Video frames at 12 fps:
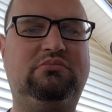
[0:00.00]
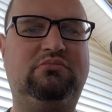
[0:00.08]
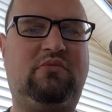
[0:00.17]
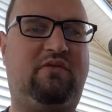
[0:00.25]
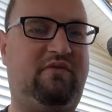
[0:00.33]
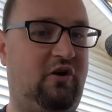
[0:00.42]

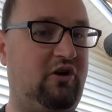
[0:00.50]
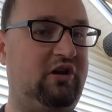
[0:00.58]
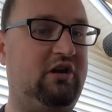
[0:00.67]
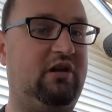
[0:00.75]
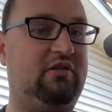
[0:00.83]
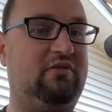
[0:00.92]
Very
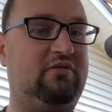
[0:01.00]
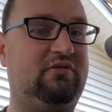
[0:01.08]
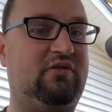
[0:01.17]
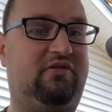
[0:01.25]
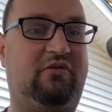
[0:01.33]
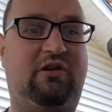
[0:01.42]
good.
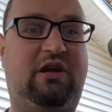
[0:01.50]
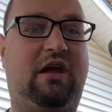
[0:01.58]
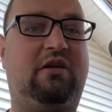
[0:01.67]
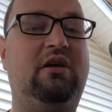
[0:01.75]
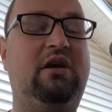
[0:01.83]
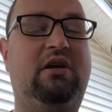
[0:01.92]
Let's do it again.
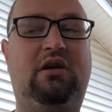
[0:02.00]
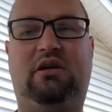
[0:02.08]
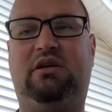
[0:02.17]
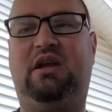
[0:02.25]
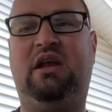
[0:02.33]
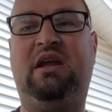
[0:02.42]

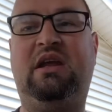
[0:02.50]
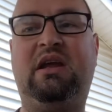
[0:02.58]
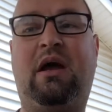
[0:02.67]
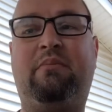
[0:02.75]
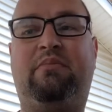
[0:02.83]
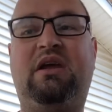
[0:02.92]
Giddy
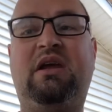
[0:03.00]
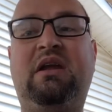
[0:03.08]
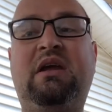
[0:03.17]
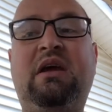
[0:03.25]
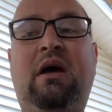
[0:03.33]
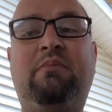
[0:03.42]
up,
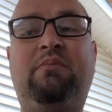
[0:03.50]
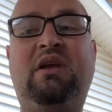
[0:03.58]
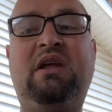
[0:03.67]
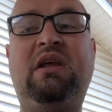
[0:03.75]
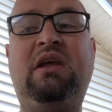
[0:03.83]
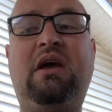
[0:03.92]

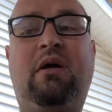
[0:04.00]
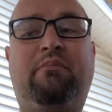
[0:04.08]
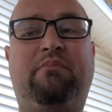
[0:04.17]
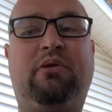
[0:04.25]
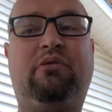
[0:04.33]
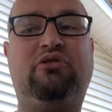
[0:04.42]

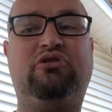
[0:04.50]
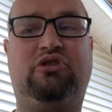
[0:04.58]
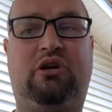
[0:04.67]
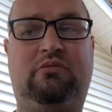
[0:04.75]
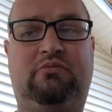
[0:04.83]
Old Joe.